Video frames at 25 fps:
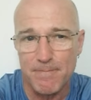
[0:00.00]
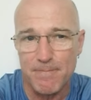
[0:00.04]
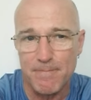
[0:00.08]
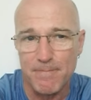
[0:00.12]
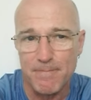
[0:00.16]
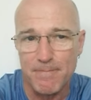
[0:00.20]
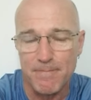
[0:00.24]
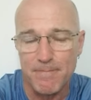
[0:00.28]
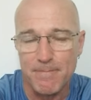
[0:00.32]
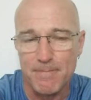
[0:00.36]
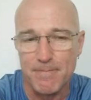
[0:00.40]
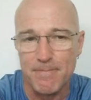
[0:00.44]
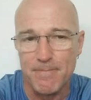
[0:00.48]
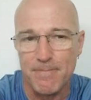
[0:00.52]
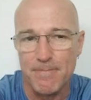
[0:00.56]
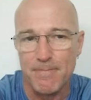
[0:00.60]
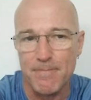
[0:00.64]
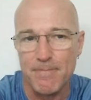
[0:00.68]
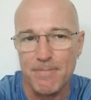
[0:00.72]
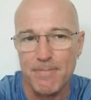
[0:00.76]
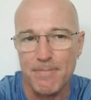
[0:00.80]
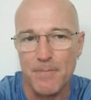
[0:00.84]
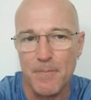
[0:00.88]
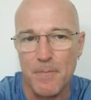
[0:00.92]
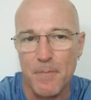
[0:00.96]

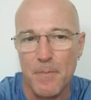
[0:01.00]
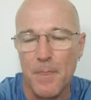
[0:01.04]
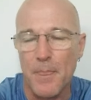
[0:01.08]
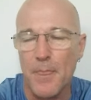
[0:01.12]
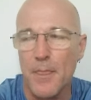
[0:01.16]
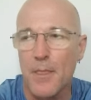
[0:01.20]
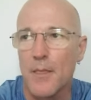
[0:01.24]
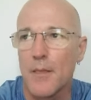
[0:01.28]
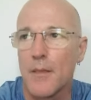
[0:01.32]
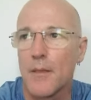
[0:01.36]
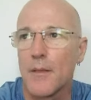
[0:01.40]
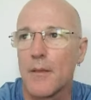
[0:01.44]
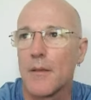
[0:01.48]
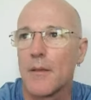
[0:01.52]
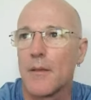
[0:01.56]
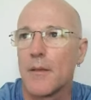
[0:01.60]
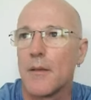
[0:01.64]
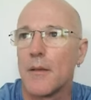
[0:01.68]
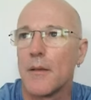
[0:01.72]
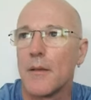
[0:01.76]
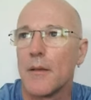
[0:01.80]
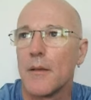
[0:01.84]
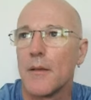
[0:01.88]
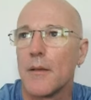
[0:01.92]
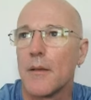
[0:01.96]

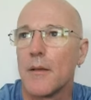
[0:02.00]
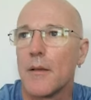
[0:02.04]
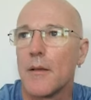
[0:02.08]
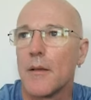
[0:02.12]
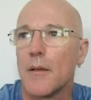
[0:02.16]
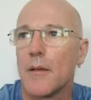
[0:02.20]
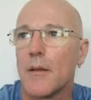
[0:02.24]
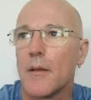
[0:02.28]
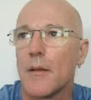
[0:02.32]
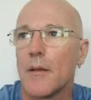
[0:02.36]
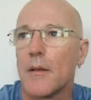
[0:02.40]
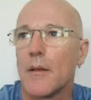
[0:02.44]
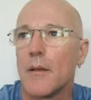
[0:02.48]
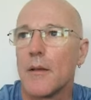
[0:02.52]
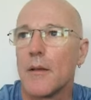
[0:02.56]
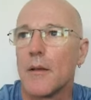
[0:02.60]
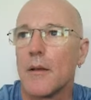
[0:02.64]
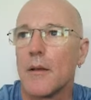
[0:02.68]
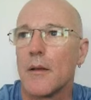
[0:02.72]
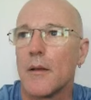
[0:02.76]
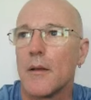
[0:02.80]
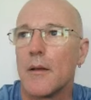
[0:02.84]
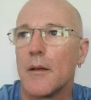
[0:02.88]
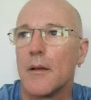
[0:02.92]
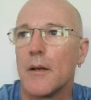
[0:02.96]

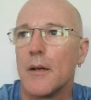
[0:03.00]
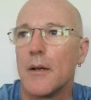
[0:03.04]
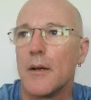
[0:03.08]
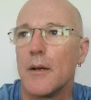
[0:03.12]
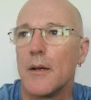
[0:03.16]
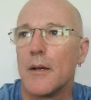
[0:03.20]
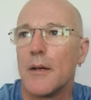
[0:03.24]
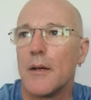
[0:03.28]
Nothing is said.